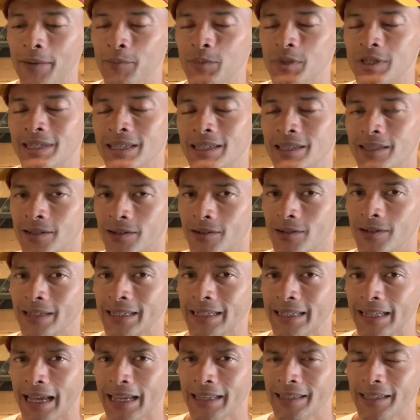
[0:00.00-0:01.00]
Since the
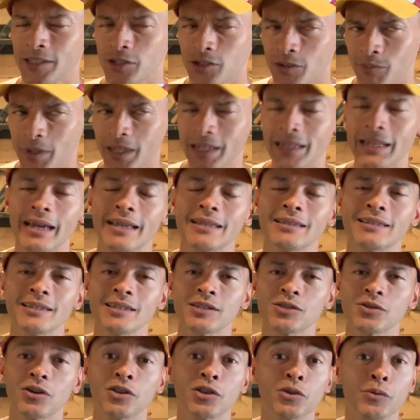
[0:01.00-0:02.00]
early 90s or mid
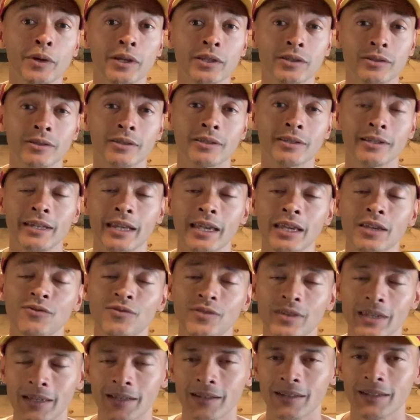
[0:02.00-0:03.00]
90s all the way to today,
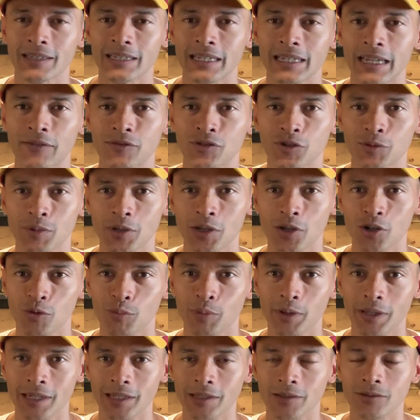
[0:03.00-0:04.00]
vehicles have to be
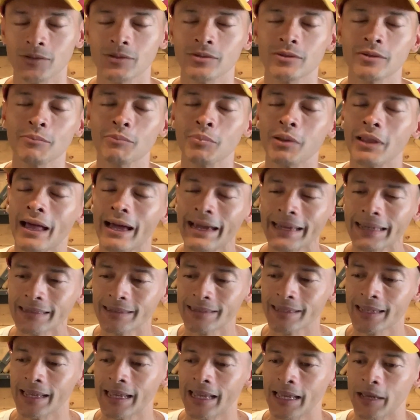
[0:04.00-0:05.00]
OBD2
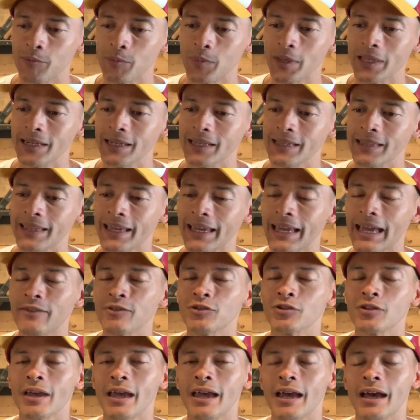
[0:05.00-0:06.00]
compliant, meaning they have
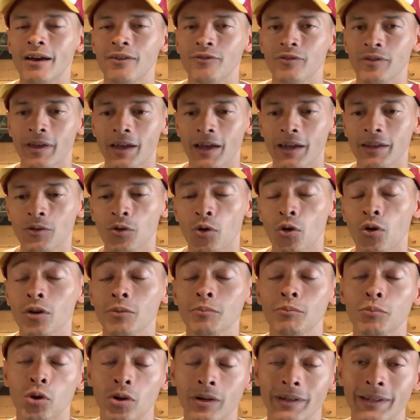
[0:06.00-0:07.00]
to have an
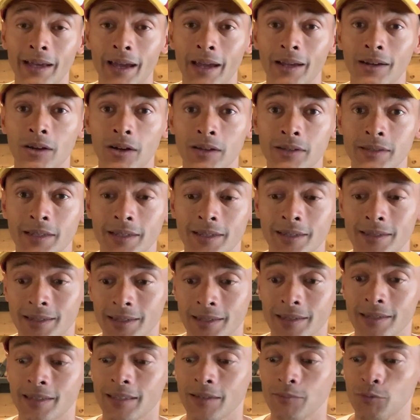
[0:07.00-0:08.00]
onboard diagnostic
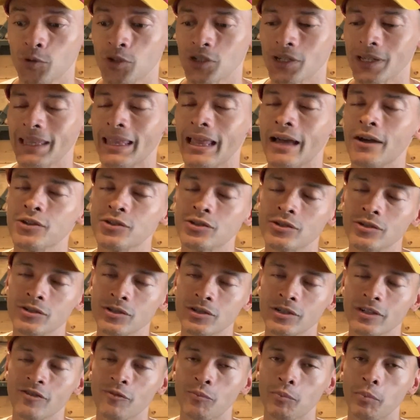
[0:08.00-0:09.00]
system which allows you to
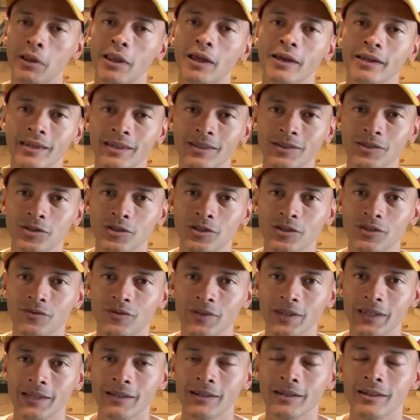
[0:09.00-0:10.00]
sort of plug into your
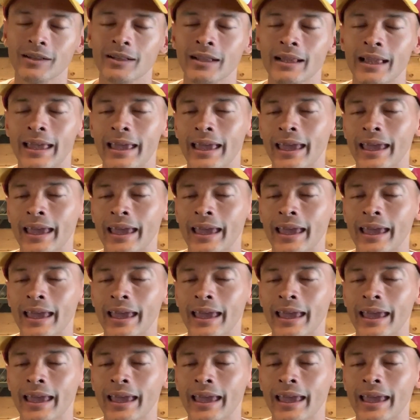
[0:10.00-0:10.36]
vehicle